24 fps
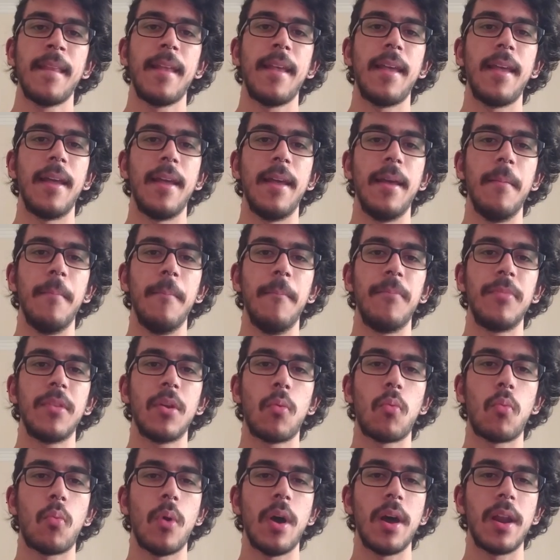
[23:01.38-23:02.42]
and
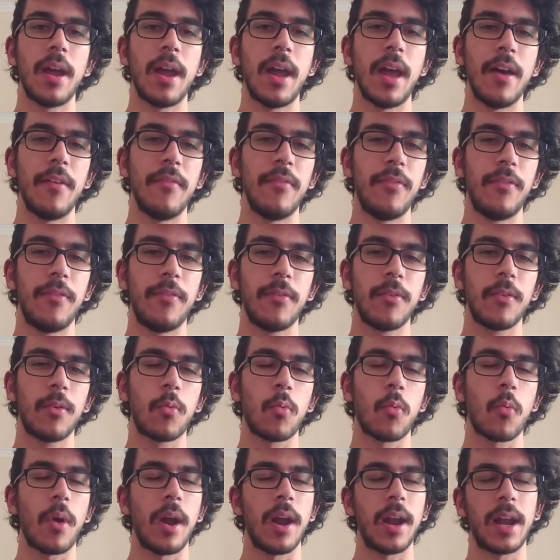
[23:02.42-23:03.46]
what I have
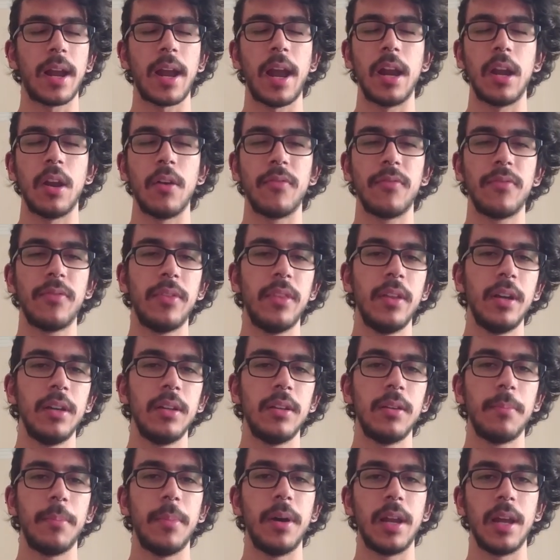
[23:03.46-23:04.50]
kind of
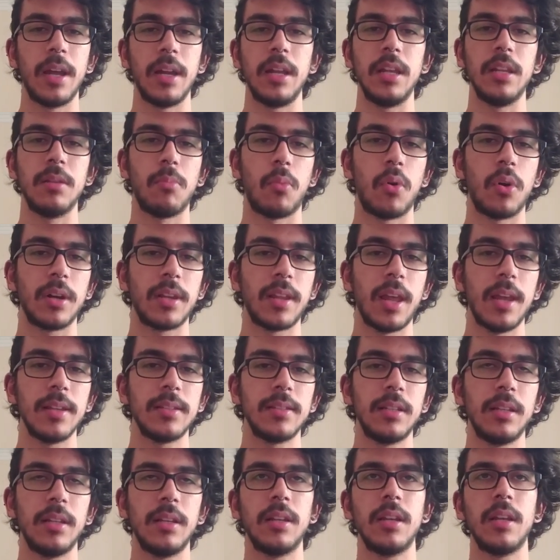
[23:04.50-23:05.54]
done, but I need more
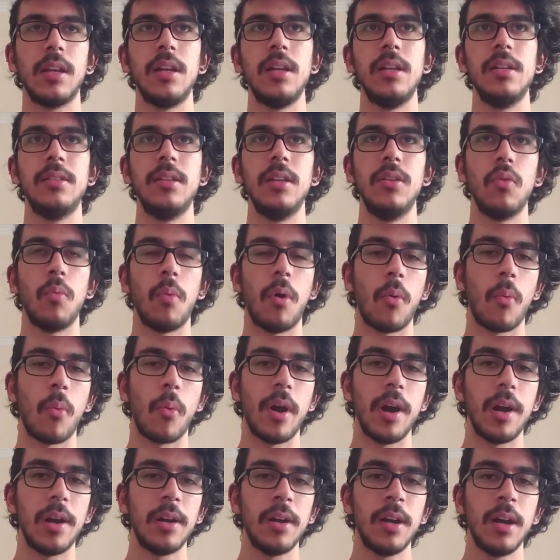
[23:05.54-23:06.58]
testing, is the NUMA
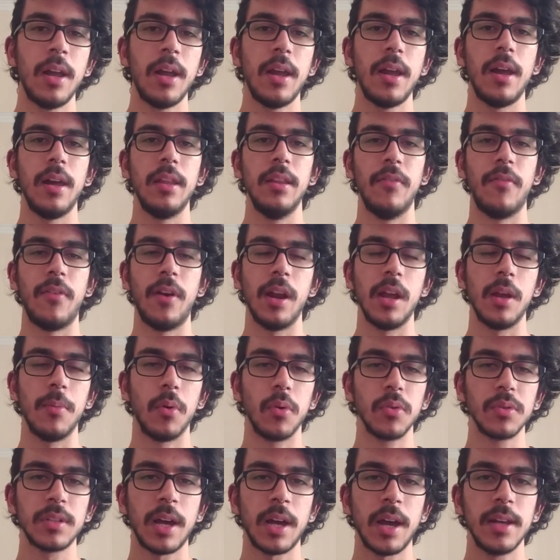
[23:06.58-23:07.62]
where and the
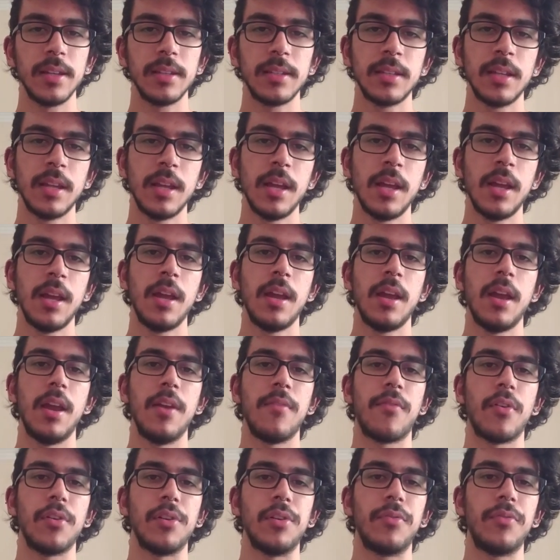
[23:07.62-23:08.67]
variable size, and
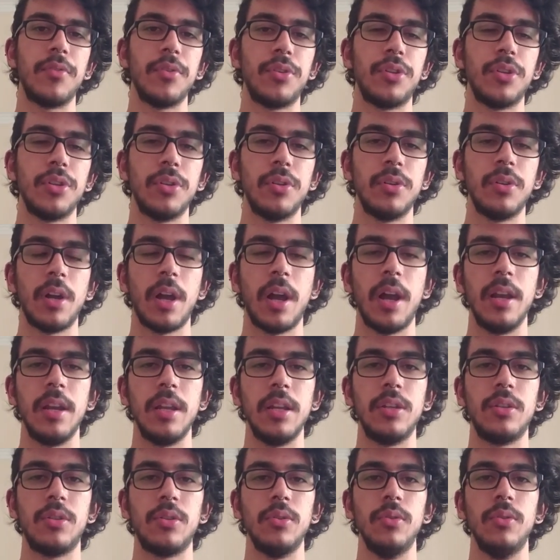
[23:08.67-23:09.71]
for the future I
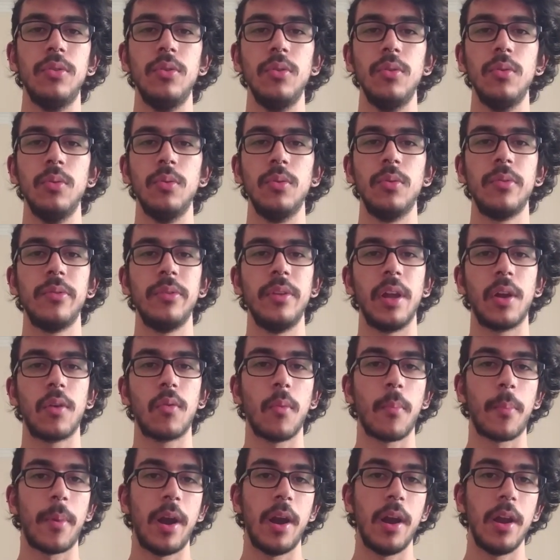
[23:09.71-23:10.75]
need to do the
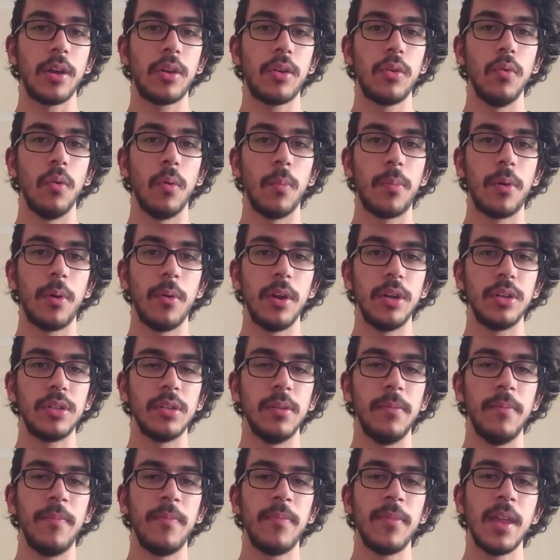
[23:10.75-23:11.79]
compare queue
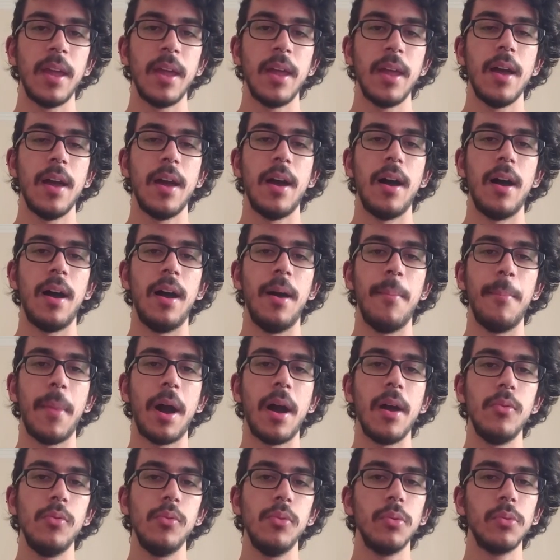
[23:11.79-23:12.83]
operation.
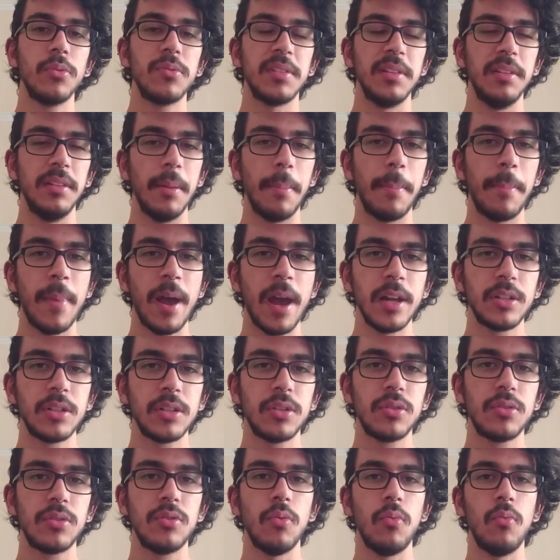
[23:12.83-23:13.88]
I will send the patch
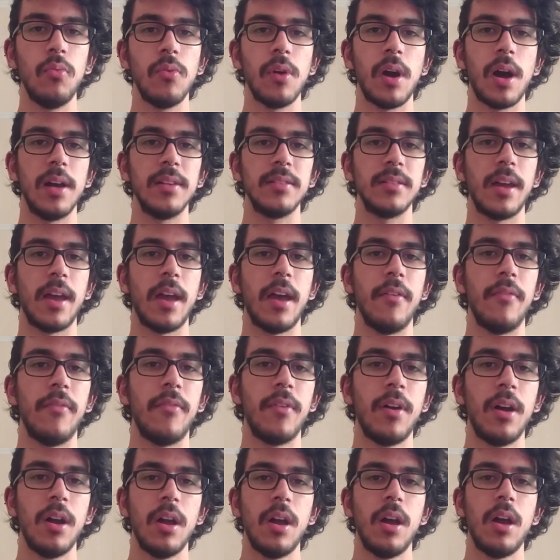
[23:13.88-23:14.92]
soon as I have
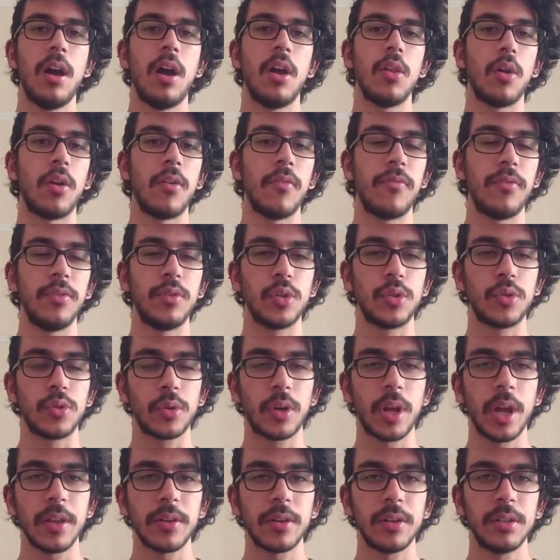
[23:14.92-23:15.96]
a lot of features
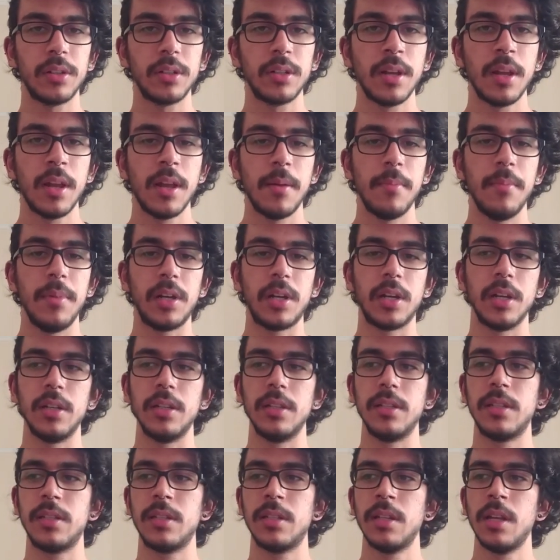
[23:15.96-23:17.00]
together,
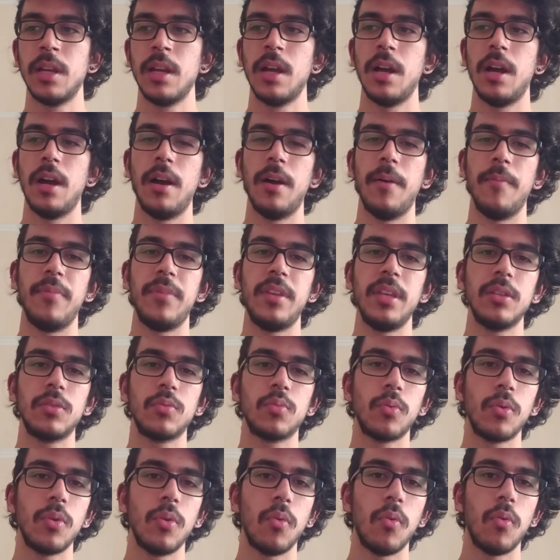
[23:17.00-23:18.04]
because
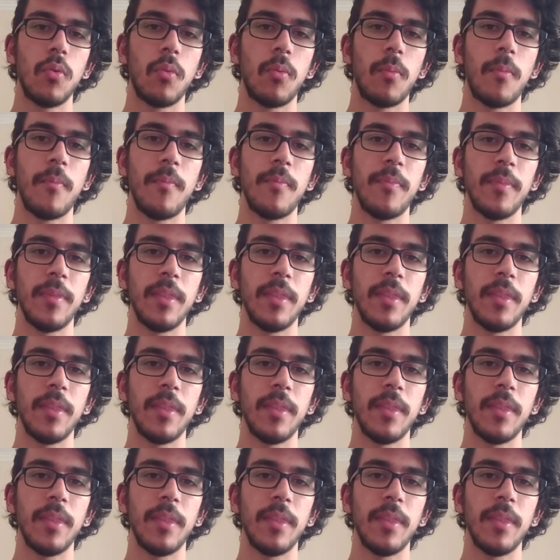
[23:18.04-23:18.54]
this will